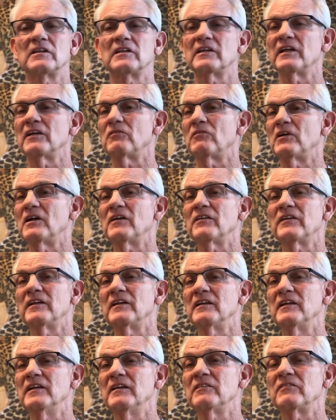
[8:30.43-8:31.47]
that while they
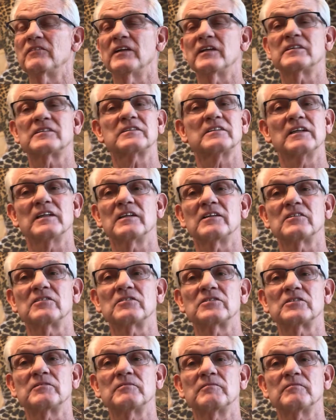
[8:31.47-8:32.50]
live, that's theirs.